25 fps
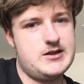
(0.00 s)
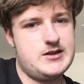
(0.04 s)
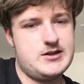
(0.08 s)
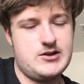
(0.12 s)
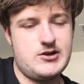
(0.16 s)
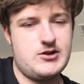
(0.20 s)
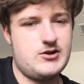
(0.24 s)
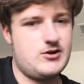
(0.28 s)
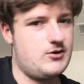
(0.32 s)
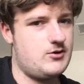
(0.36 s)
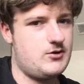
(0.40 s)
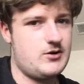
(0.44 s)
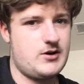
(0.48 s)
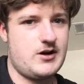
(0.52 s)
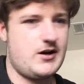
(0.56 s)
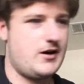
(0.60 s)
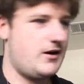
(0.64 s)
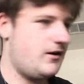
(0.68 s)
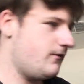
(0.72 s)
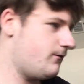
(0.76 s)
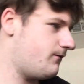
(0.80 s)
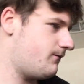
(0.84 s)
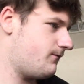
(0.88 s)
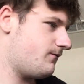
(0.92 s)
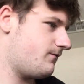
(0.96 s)
you know,
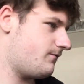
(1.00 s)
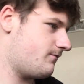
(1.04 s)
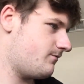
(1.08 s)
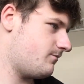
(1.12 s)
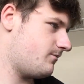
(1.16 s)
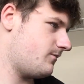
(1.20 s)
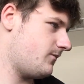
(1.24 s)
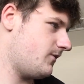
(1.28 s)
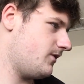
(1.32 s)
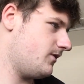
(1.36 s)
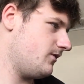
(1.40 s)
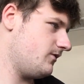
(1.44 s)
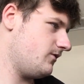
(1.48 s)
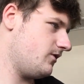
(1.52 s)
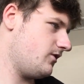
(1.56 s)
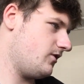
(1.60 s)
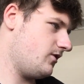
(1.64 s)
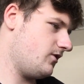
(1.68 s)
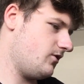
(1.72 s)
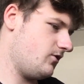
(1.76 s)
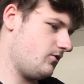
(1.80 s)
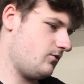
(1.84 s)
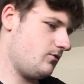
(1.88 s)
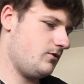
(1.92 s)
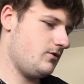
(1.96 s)
of
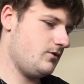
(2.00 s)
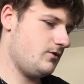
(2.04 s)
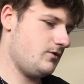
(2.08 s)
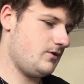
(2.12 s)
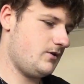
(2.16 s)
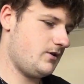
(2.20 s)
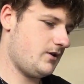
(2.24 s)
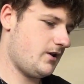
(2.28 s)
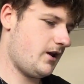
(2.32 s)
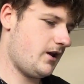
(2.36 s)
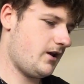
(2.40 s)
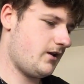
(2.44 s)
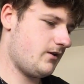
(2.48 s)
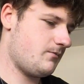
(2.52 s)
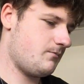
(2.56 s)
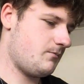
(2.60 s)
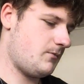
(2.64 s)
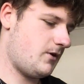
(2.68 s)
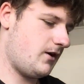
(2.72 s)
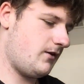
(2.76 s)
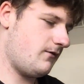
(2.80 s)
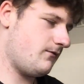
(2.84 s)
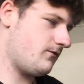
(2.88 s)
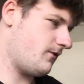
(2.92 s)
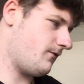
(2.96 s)

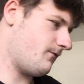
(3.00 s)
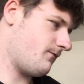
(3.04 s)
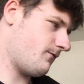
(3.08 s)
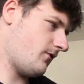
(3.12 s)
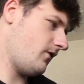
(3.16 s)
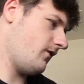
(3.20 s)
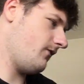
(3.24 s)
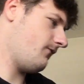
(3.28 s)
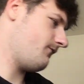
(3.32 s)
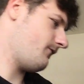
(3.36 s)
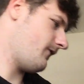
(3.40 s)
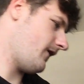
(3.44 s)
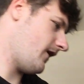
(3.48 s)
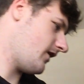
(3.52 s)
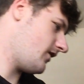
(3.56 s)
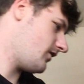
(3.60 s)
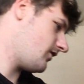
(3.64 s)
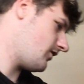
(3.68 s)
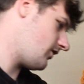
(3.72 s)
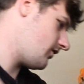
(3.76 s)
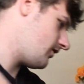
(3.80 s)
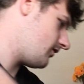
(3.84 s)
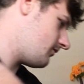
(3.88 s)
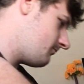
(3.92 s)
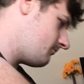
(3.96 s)
the furry
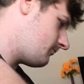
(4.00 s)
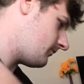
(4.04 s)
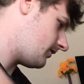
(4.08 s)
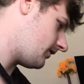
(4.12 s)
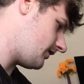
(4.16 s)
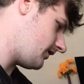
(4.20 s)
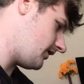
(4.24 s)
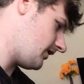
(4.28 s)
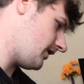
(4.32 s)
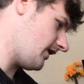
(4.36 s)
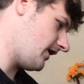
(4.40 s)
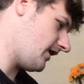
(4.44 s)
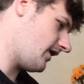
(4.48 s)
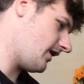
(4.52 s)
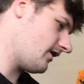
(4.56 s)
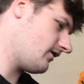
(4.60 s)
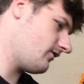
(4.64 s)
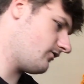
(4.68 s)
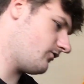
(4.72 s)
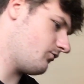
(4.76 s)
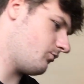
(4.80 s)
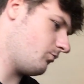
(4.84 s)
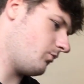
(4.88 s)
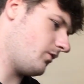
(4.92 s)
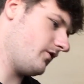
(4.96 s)
fandom
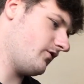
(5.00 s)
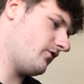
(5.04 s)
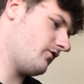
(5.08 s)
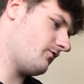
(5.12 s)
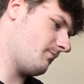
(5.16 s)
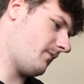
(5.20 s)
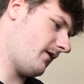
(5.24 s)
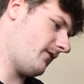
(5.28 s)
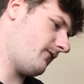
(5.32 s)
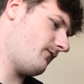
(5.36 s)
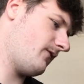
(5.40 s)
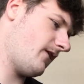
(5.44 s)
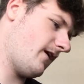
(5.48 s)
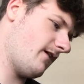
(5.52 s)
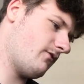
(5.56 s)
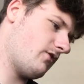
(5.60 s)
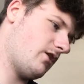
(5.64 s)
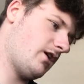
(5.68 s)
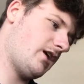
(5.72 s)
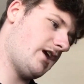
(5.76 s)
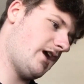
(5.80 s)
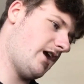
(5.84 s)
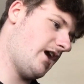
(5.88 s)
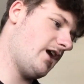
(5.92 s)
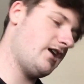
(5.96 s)
and what's my
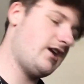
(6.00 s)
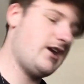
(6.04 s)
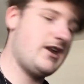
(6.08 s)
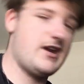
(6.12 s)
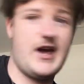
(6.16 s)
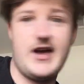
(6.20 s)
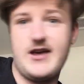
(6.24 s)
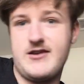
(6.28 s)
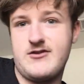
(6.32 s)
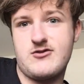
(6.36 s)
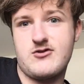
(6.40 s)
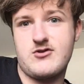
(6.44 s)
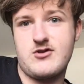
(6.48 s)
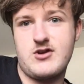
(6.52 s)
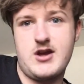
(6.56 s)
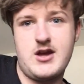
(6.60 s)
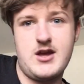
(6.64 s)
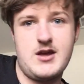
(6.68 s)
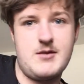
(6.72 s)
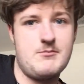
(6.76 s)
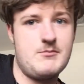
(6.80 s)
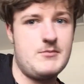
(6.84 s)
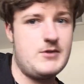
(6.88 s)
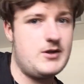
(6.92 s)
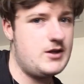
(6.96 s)
favorite candy and ice
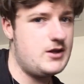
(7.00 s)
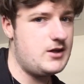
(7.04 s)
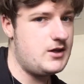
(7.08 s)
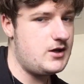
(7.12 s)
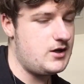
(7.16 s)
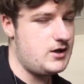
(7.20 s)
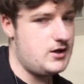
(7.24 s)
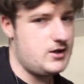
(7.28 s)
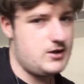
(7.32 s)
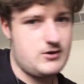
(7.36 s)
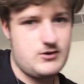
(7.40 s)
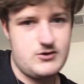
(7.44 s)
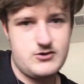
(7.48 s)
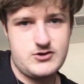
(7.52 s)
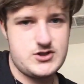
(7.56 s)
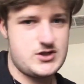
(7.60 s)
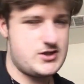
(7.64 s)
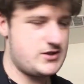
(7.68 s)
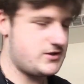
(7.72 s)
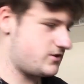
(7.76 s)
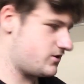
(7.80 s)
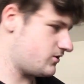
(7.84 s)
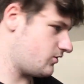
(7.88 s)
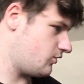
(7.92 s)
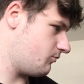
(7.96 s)
cream. There's
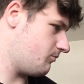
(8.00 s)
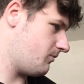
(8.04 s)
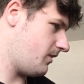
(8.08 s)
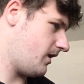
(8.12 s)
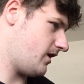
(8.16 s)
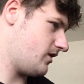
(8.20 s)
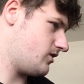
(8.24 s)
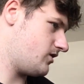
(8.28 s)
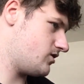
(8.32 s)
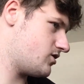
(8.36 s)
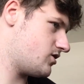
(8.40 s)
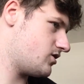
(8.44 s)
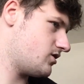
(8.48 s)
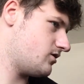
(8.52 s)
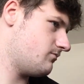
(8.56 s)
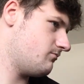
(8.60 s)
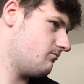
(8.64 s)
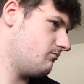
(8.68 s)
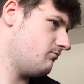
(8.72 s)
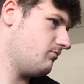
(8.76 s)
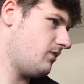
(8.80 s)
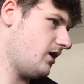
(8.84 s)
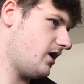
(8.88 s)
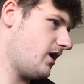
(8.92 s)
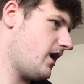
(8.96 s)
just so much.
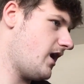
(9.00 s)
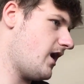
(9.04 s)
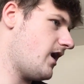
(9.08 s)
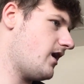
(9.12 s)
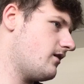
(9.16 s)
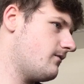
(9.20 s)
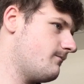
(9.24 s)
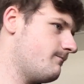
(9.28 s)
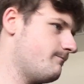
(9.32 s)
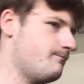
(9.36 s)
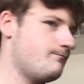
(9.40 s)
But yeah.